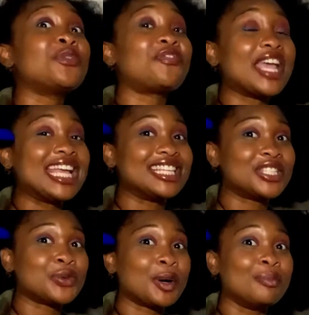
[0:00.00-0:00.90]
fade
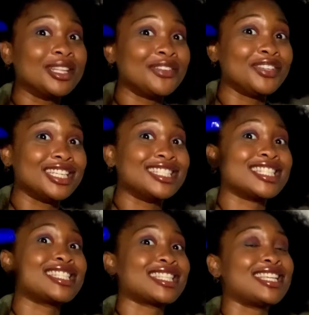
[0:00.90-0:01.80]
into oblivion
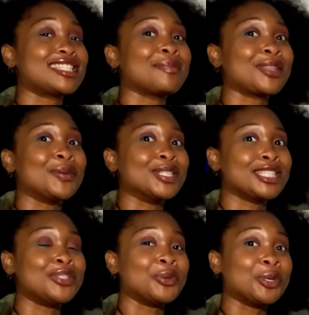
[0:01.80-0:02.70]
to say something was
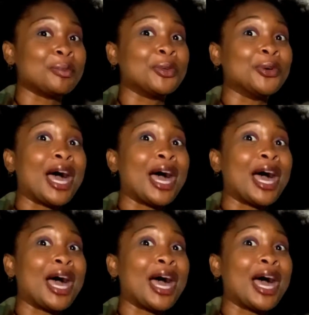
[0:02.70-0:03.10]
enjoyable,